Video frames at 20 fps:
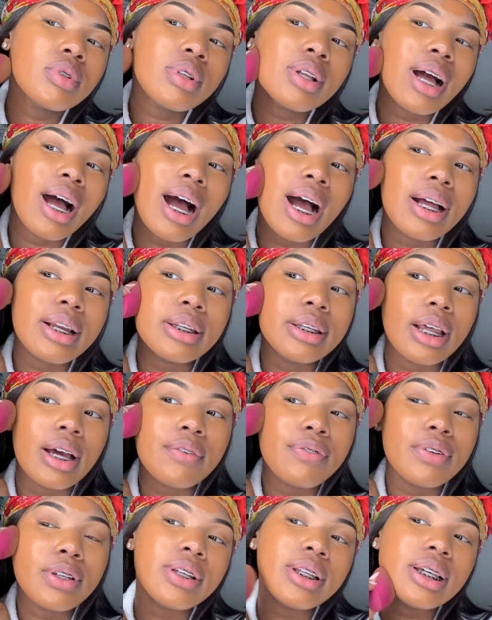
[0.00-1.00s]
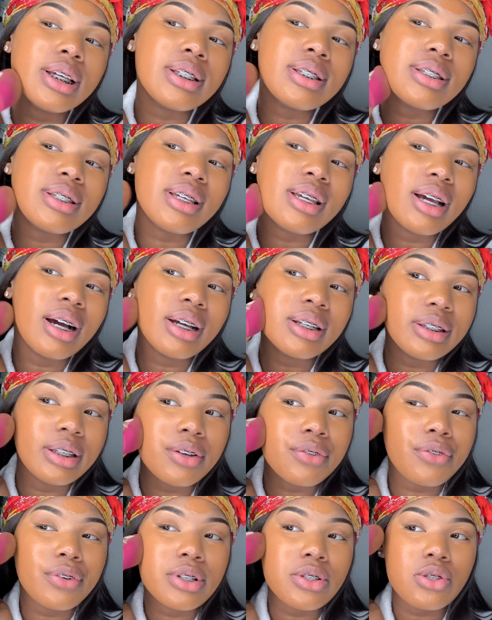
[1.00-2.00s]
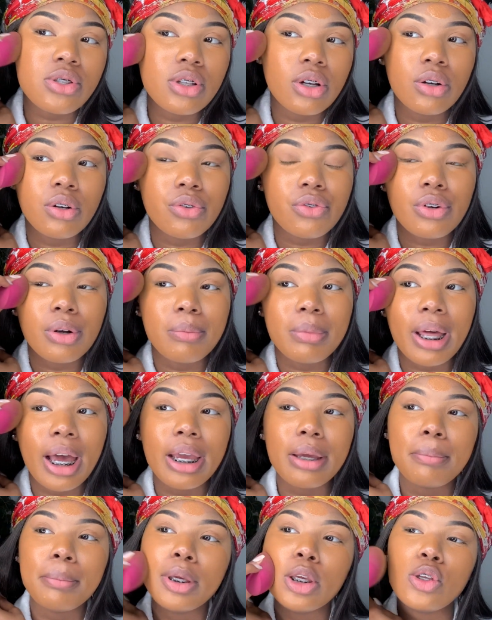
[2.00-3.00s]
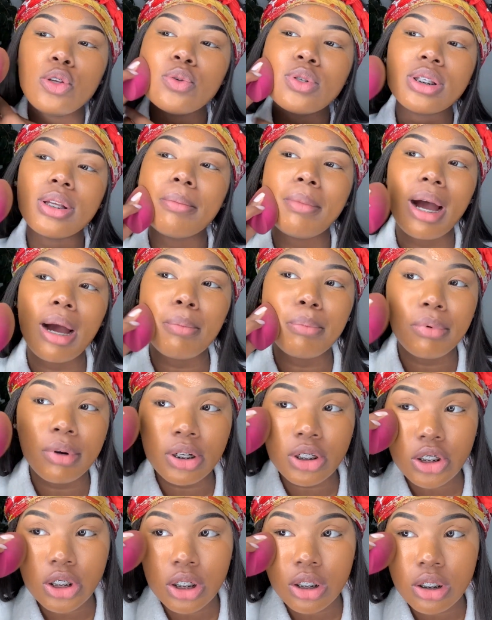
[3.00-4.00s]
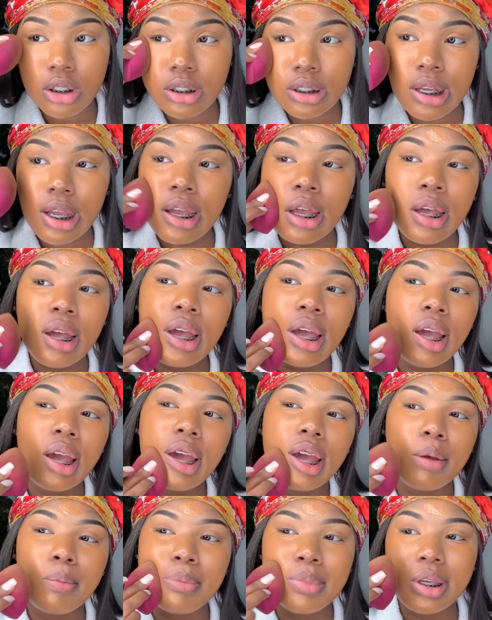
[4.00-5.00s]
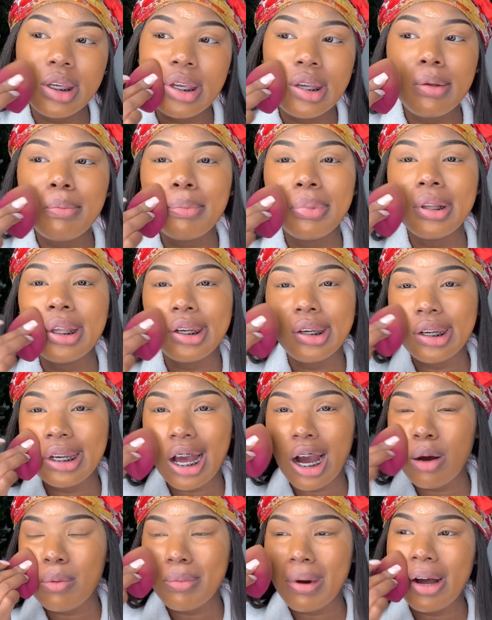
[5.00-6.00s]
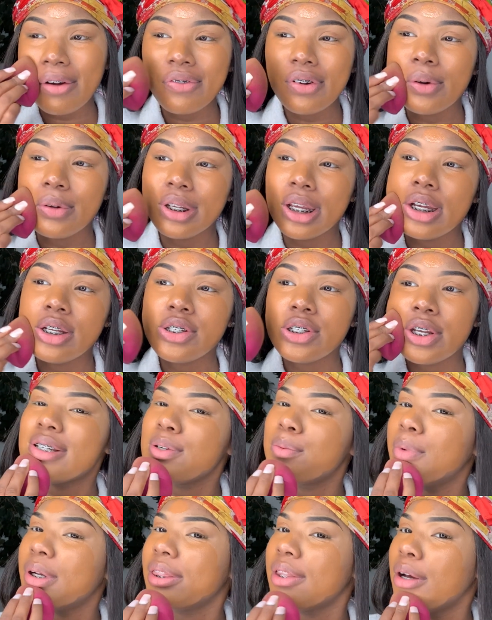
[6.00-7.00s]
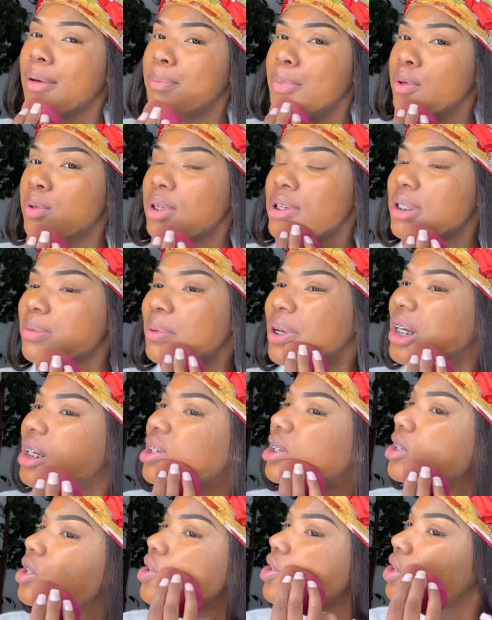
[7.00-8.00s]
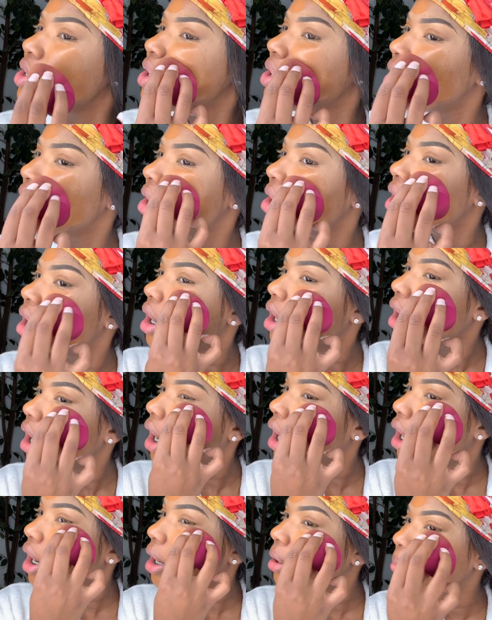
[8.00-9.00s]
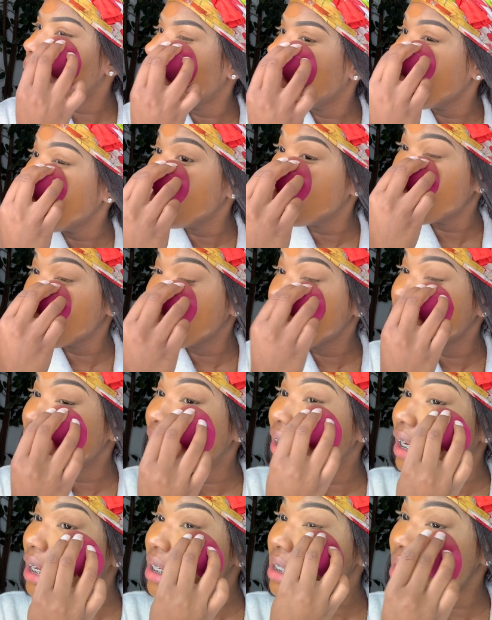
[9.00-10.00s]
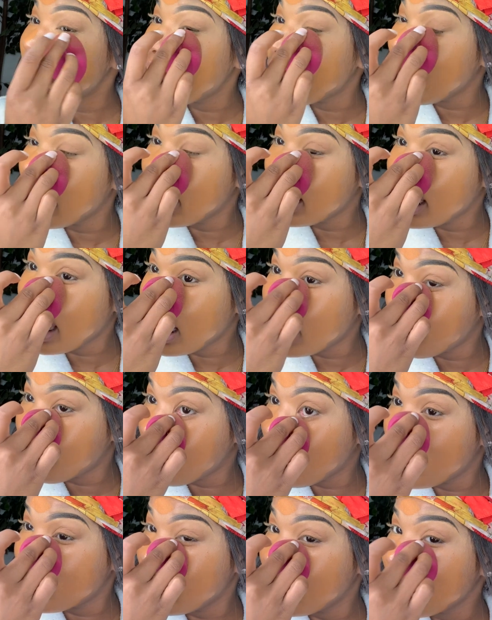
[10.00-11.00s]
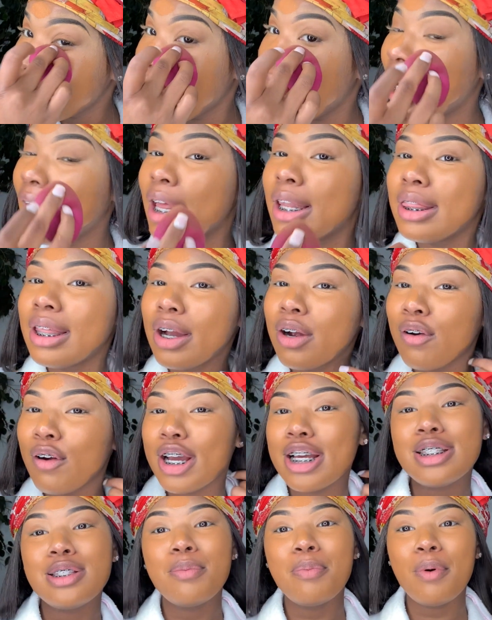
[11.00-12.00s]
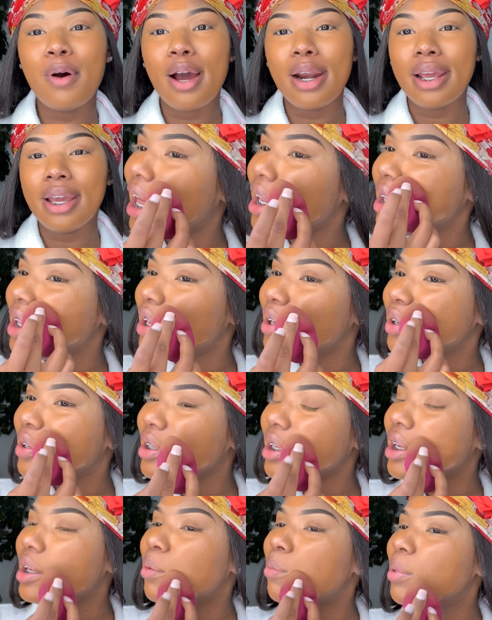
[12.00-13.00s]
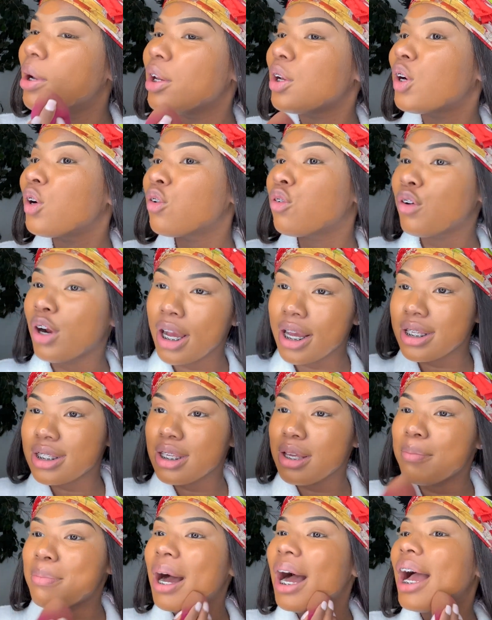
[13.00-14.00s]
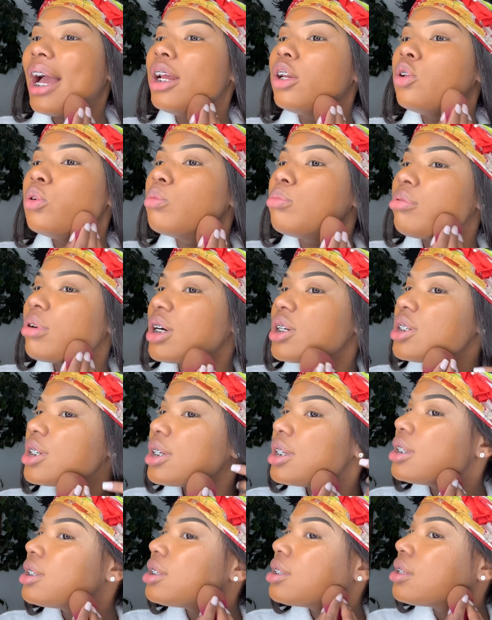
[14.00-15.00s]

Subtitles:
I definitely see a difference though from like me using my brushes and me blending out my foundation with a beauty sponge. It really does take a lot of product, and the crazy part is I literally went crazy buying new brushes,